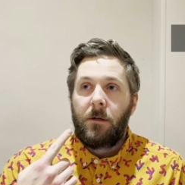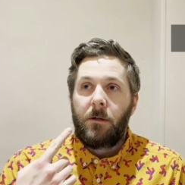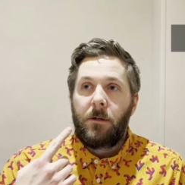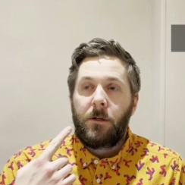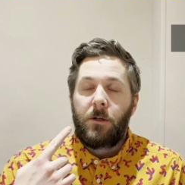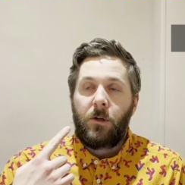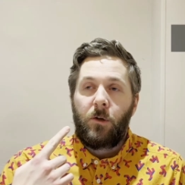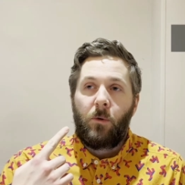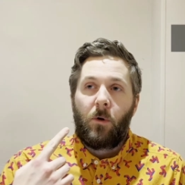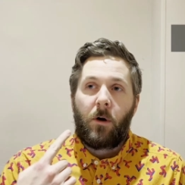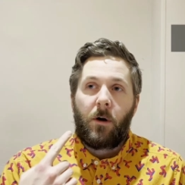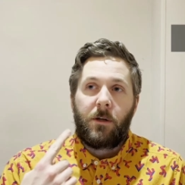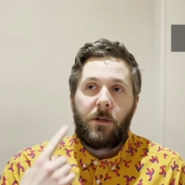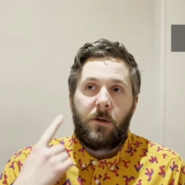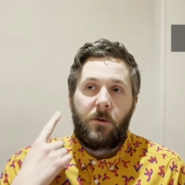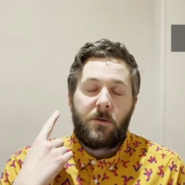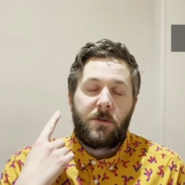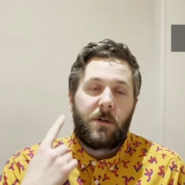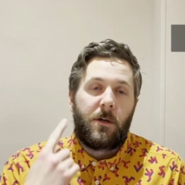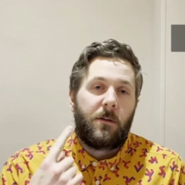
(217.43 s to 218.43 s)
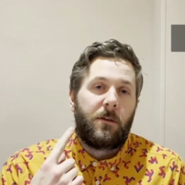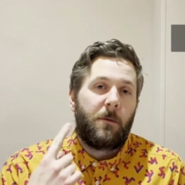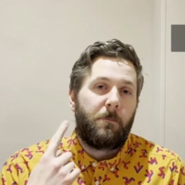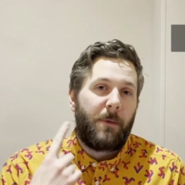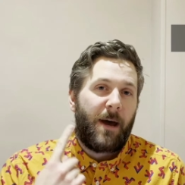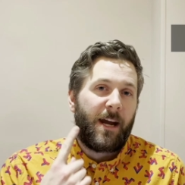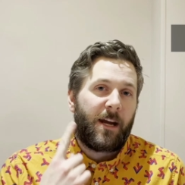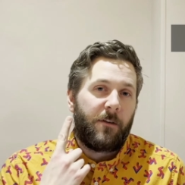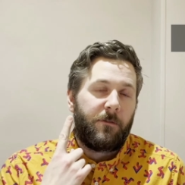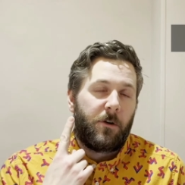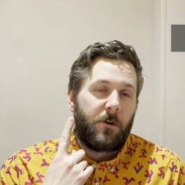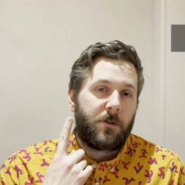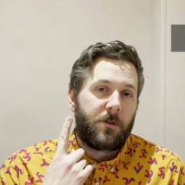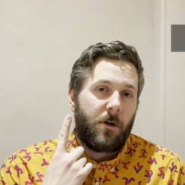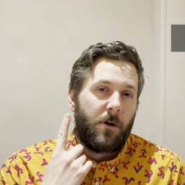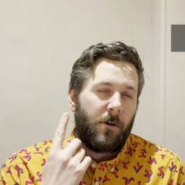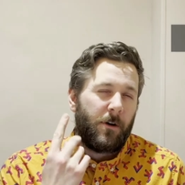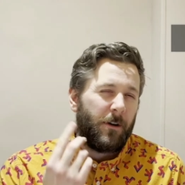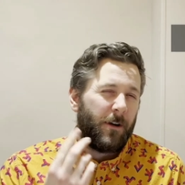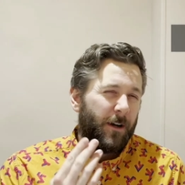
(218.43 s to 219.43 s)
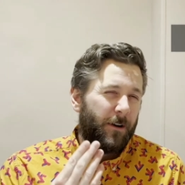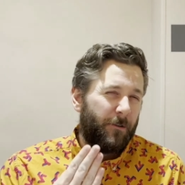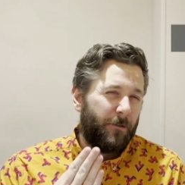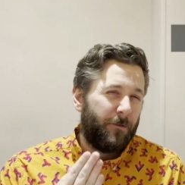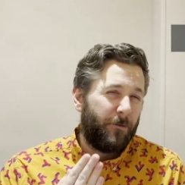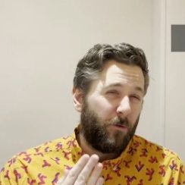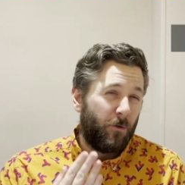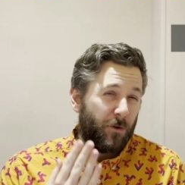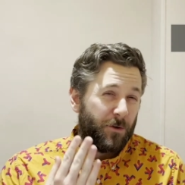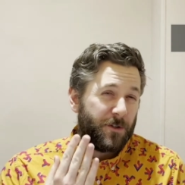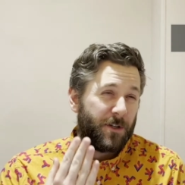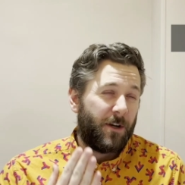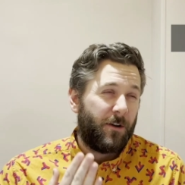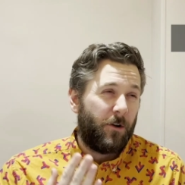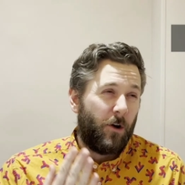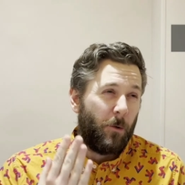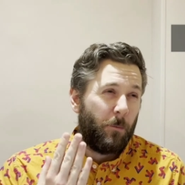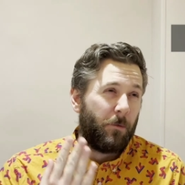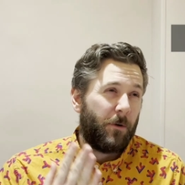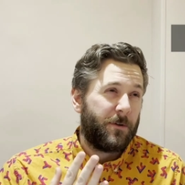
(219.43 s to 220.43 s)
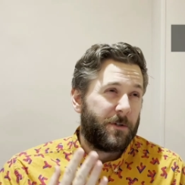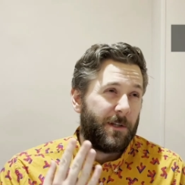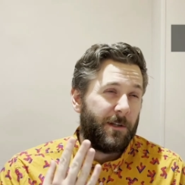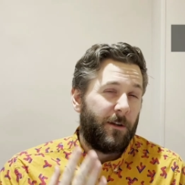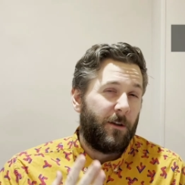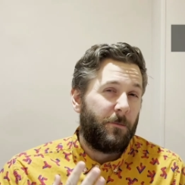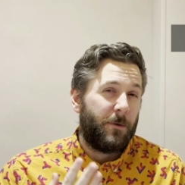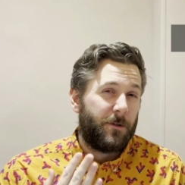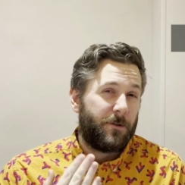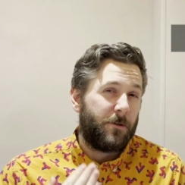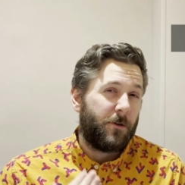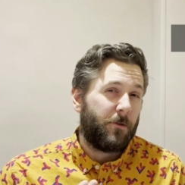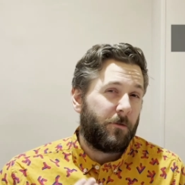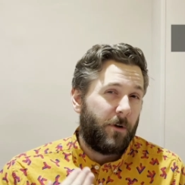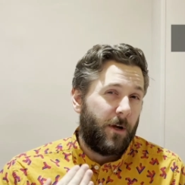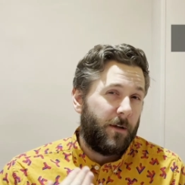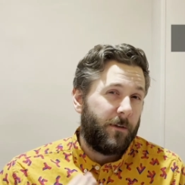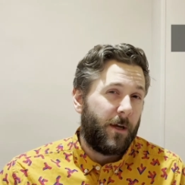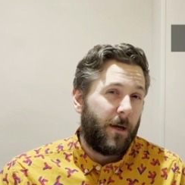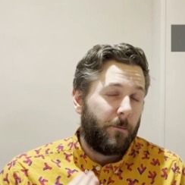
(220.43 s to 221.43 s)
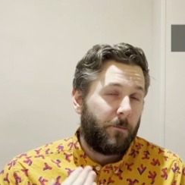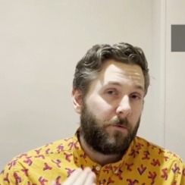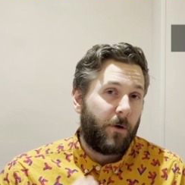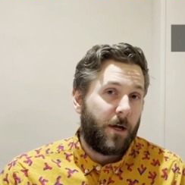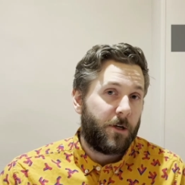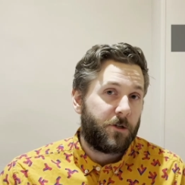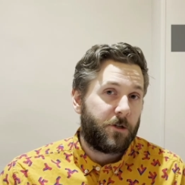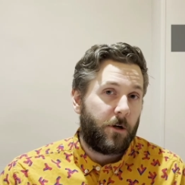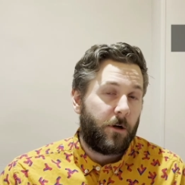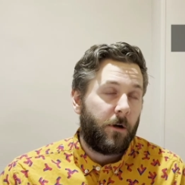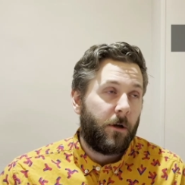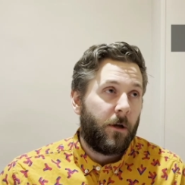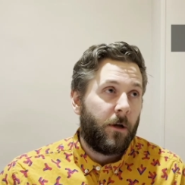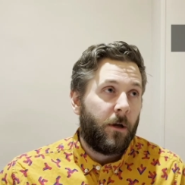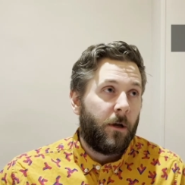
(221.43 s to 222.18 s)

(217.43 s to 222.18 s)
you are using the back of your tongue and kind of forcing it upwards a little bit to create that pressure.